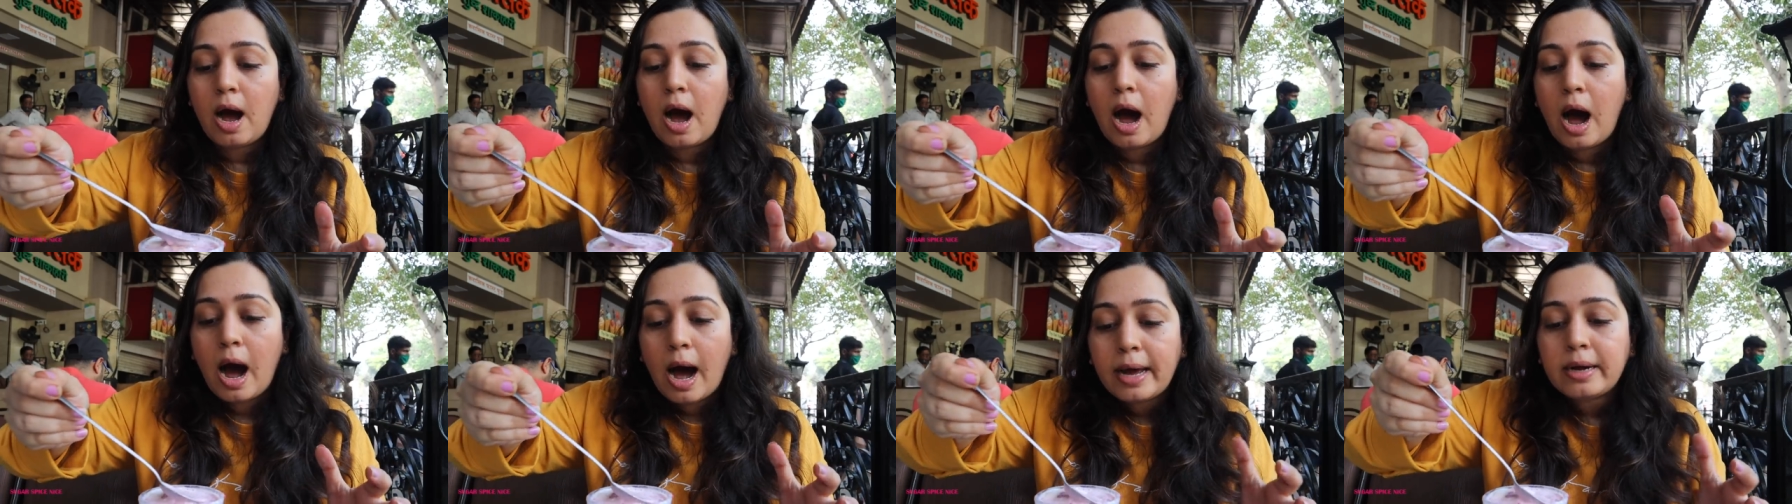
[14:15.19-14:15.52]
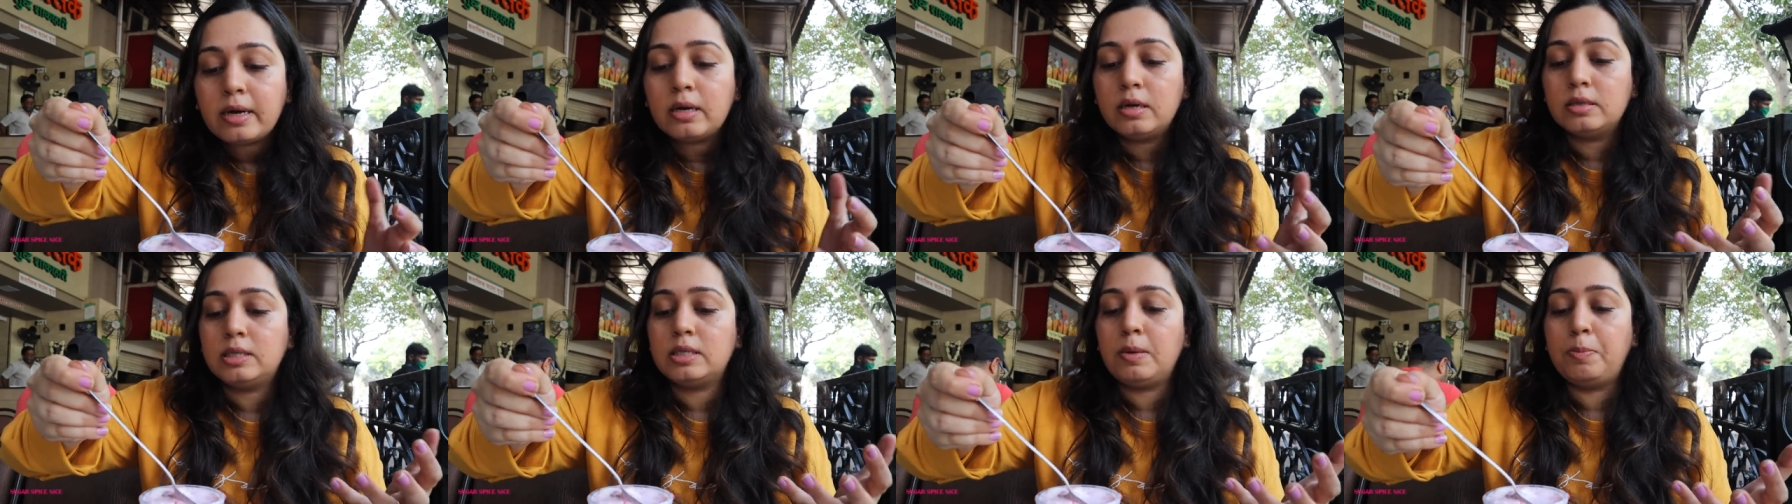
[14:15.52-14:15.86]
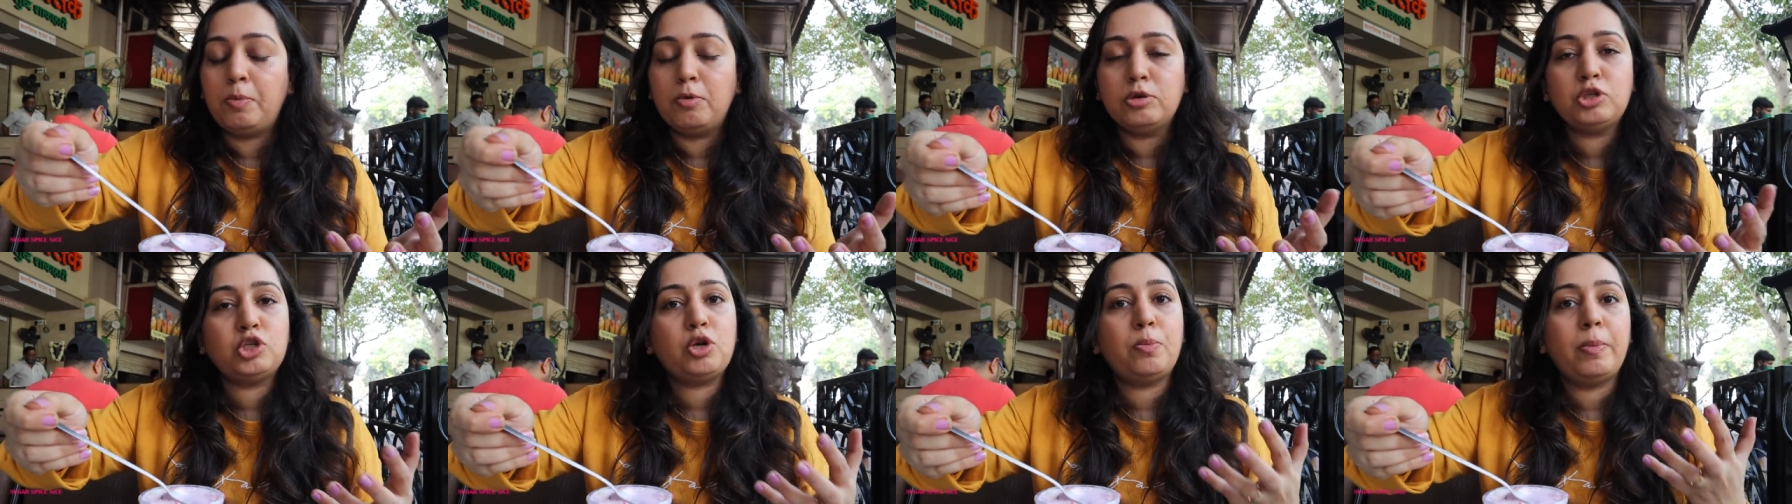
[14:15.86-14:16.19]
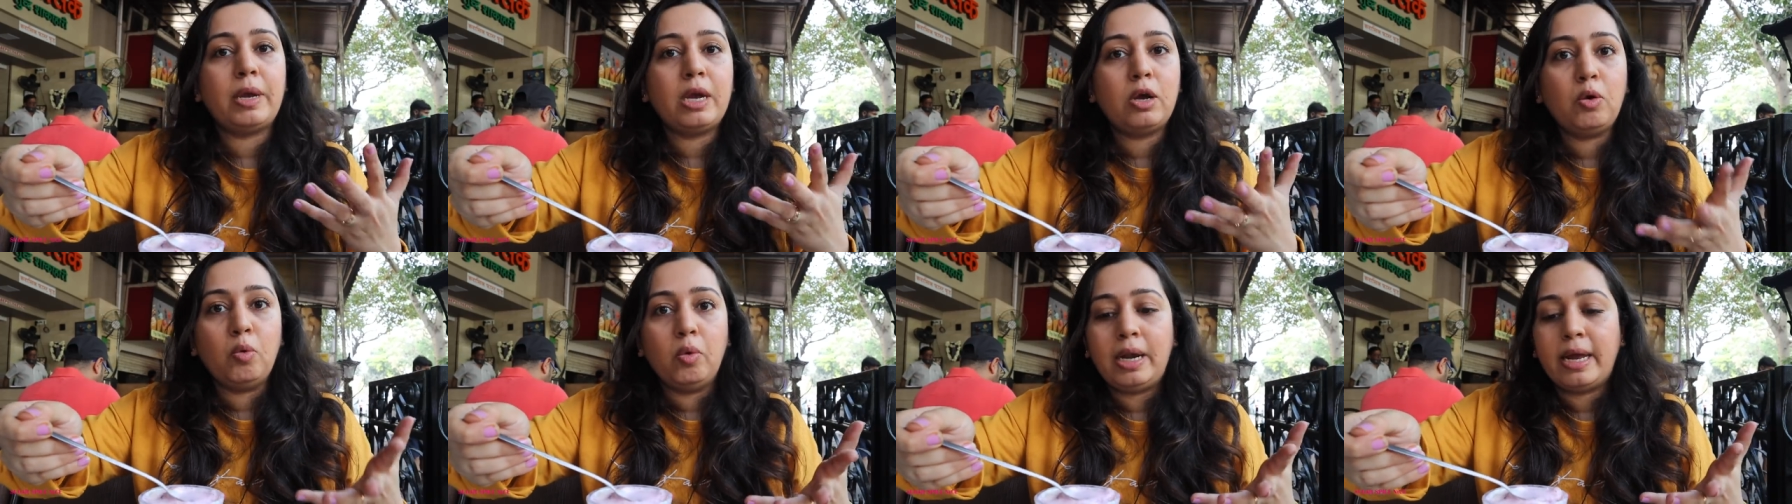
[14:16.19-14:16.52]
are supposed to be
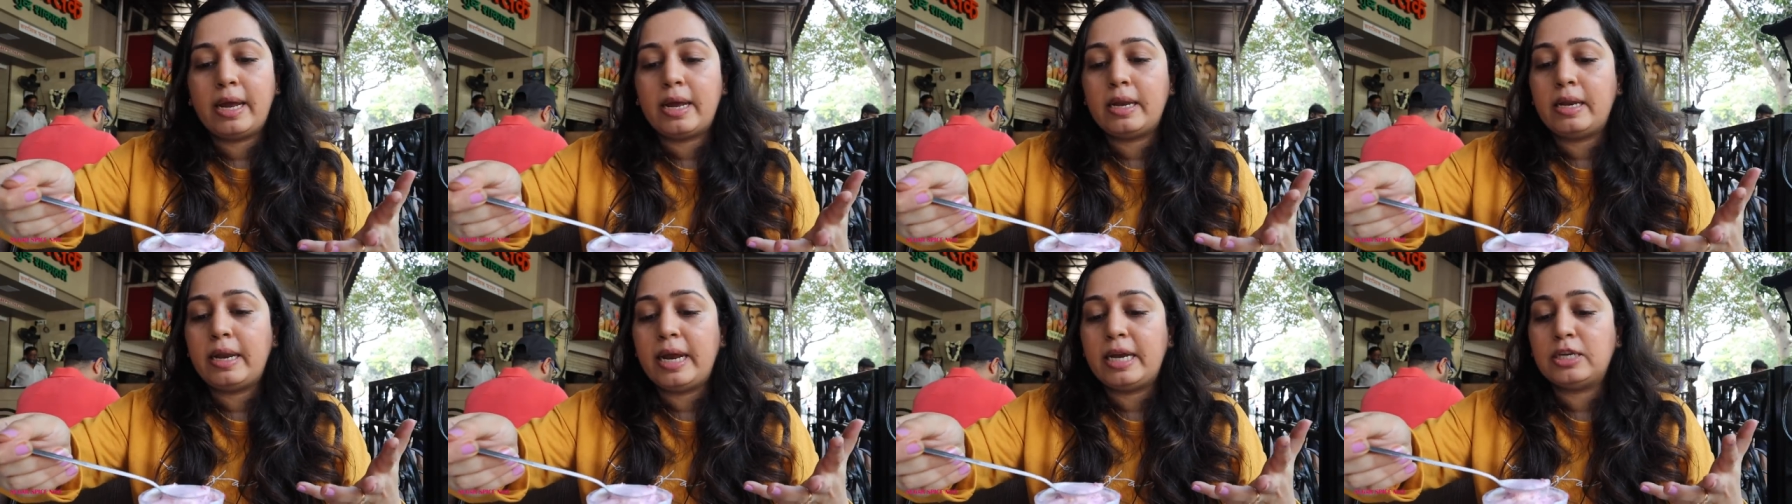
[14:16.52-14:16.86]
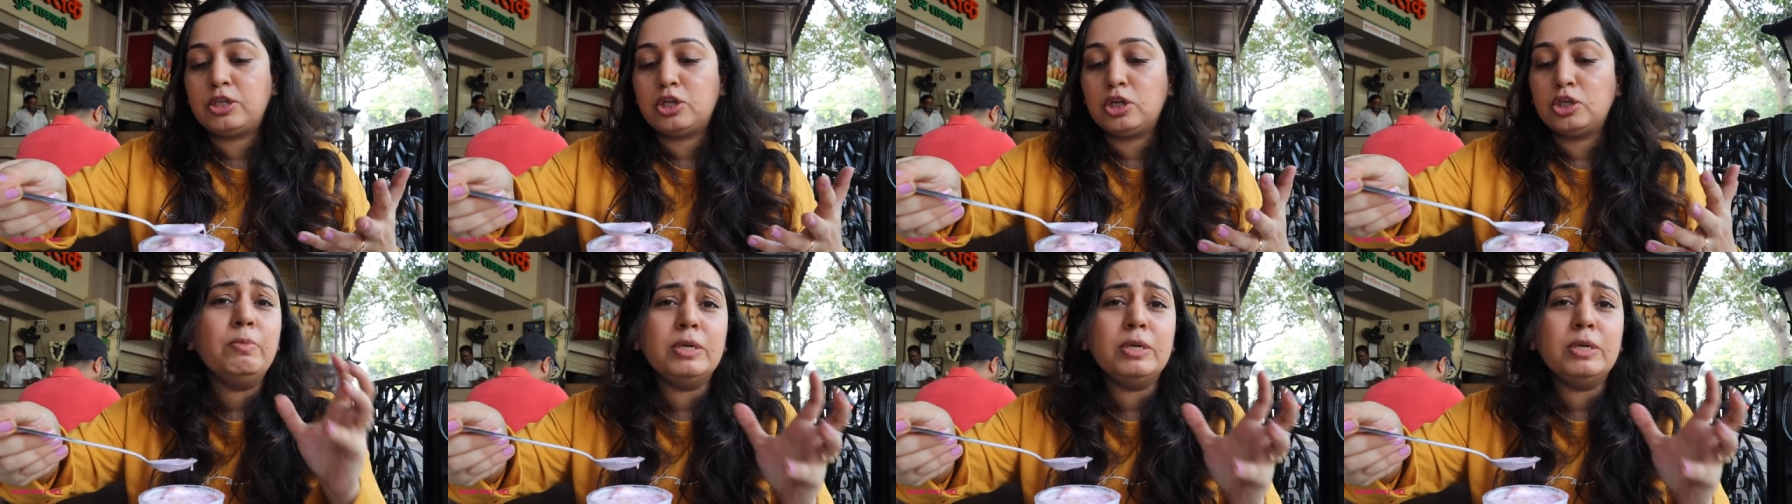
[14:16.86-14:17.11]
cooling in nature,